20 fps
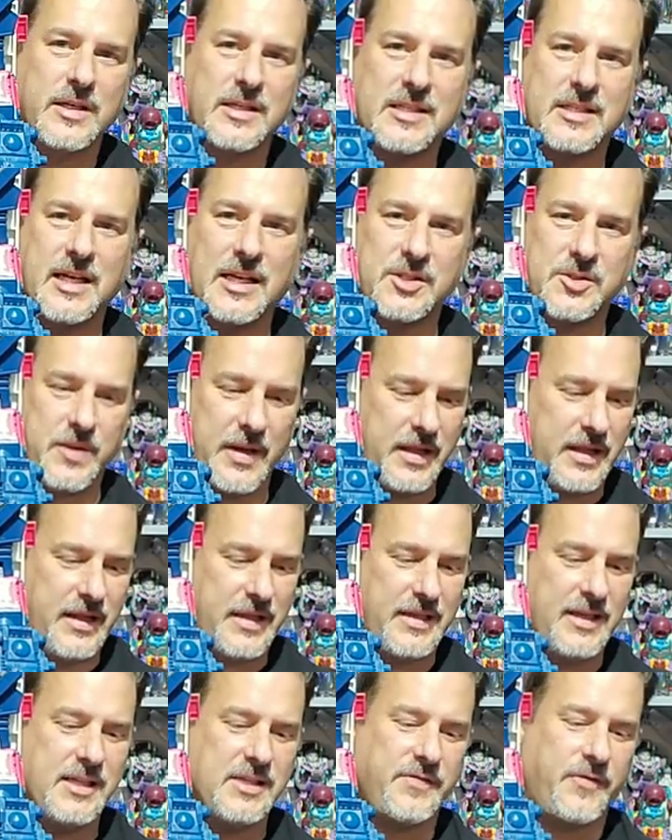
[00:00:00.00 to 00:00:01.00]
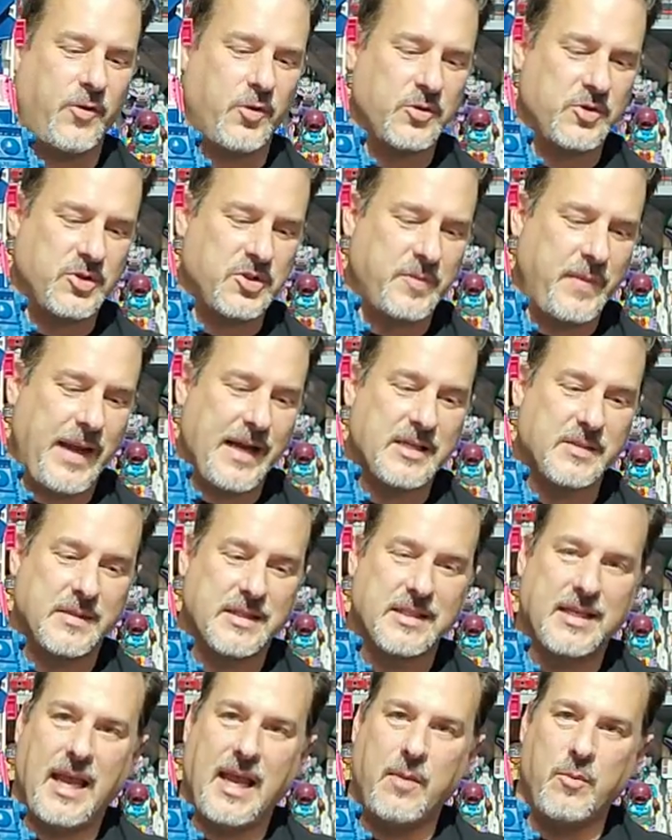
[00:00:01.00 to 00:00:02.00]
accessory that this Fortress
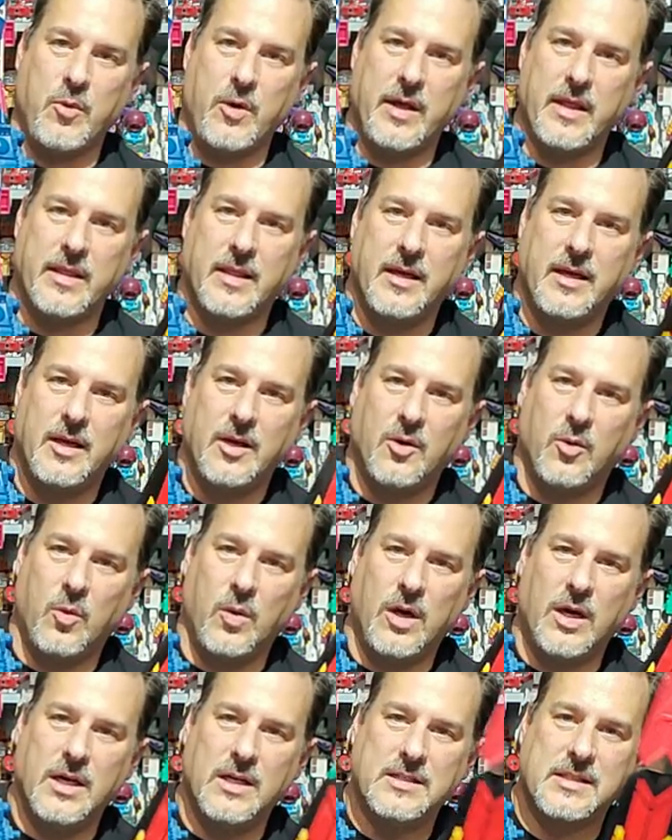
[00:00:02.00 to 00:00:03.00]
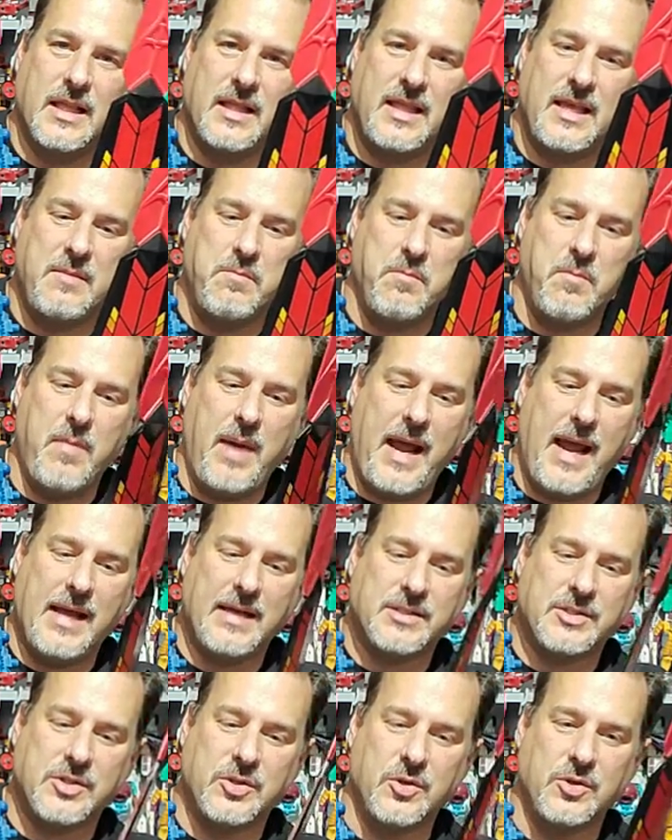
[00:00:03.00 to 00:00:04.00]
Maximus came with was the
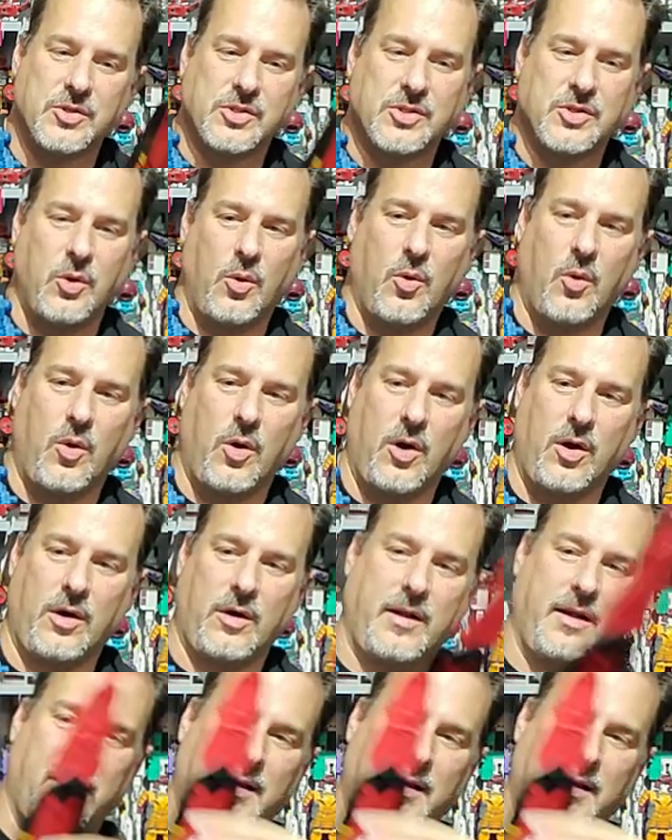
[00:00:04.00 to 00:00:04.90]
Master Sword.